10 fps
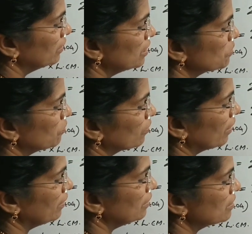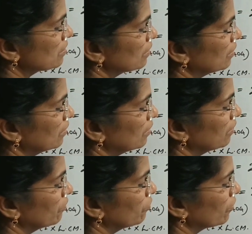This 4 and this
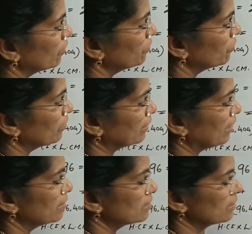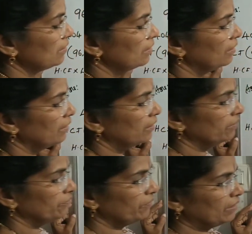404 cancel.
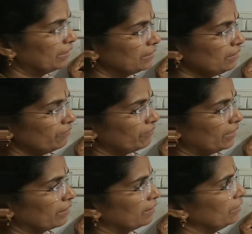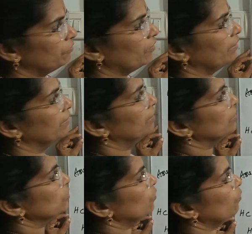We will get a 101.
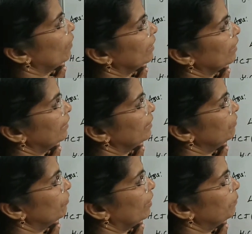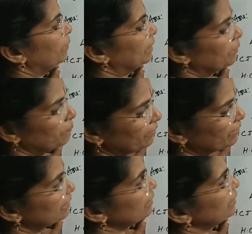So 101 multiply with